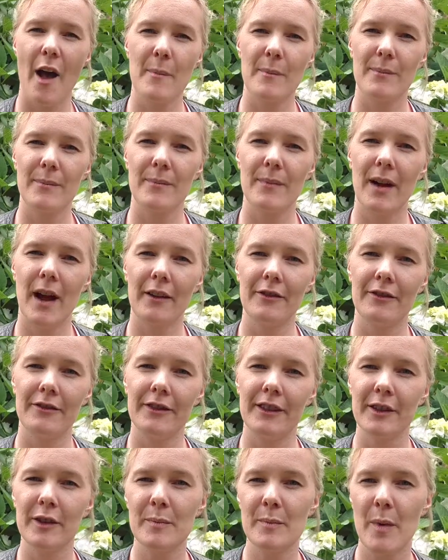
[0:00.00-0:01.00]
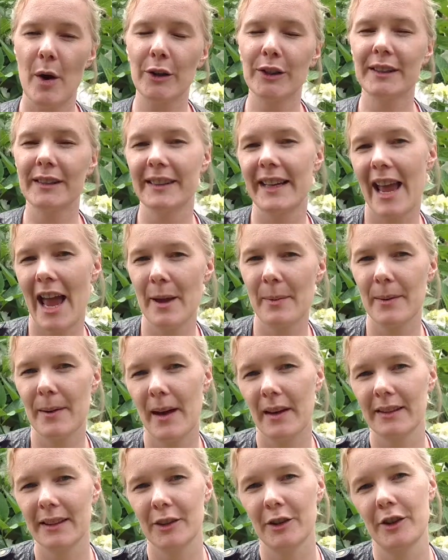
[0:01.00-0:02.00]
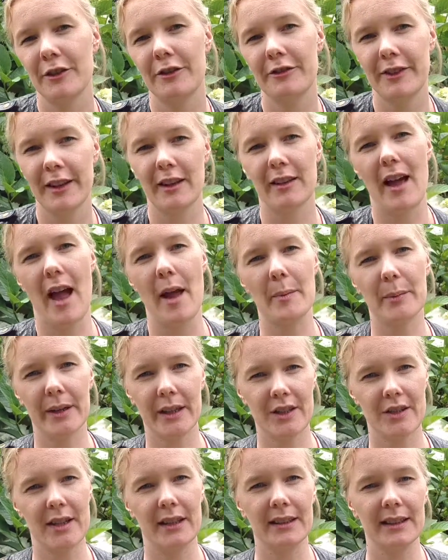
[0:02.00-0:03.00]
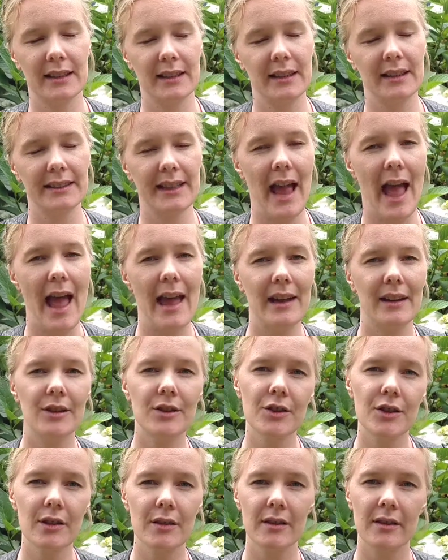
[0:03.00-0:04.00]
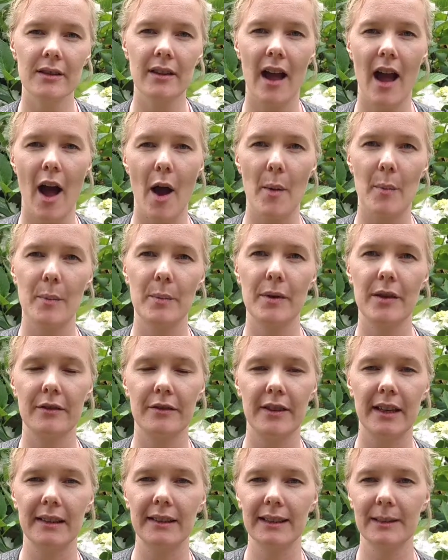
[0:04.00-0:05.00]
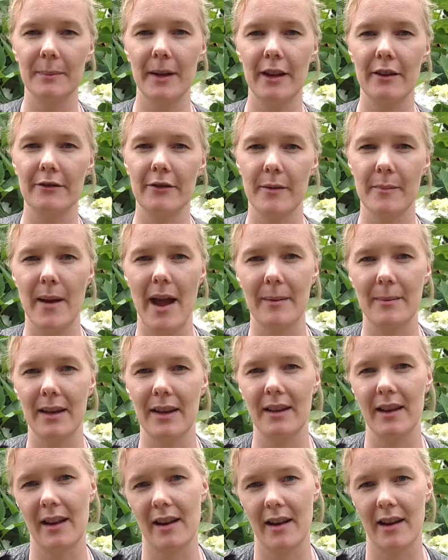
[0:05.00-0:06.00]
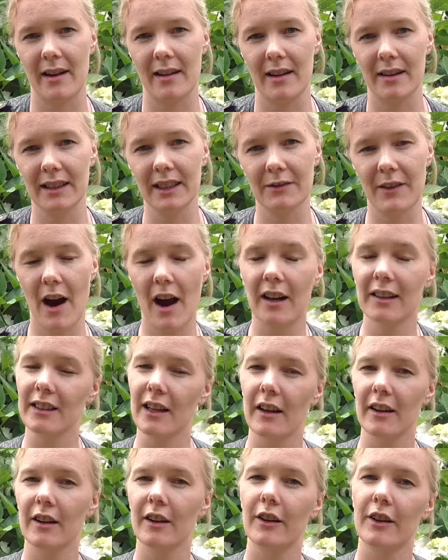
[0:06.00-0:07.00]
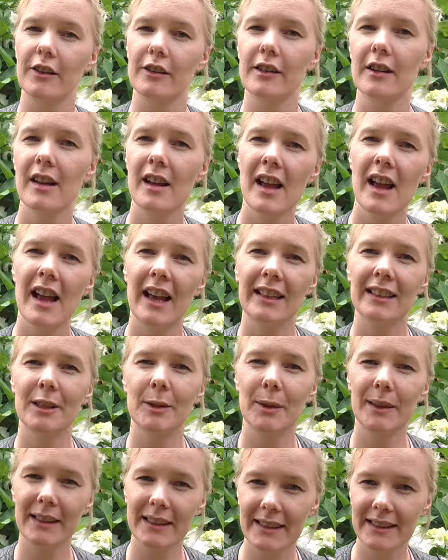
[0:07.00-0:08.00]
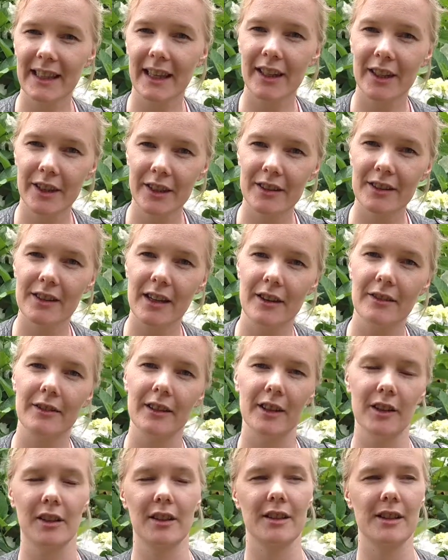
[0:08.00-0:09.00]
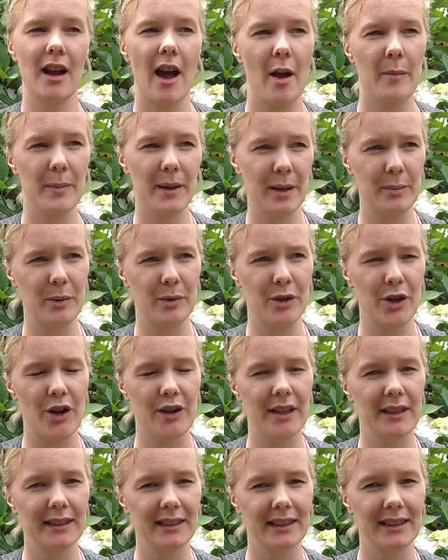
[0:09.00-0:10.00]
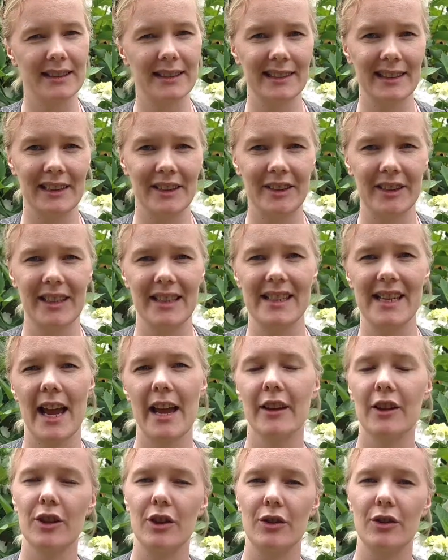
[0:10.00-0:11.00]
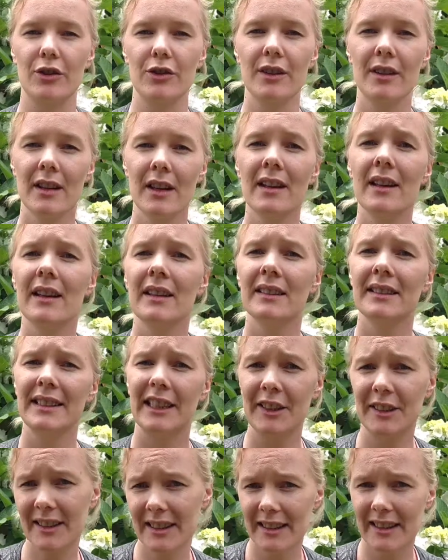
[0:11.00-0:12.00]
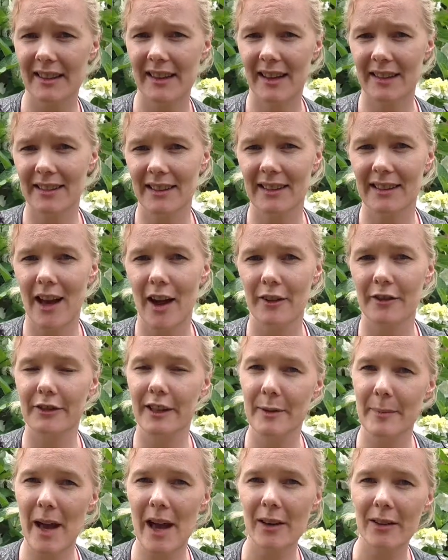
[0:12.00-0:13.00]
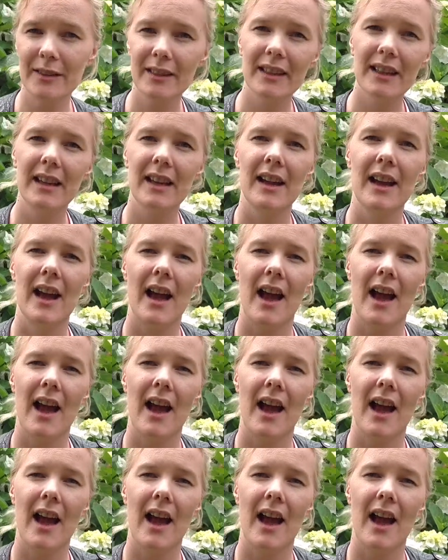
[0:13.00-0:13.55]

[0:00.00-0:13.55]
I feel mostly happy. I sort of feel like prejudice against age prevents me from maybe getting as far as I could, as quickly as I could. I feel a lot of time people don't necessarily take you seriously as a young female,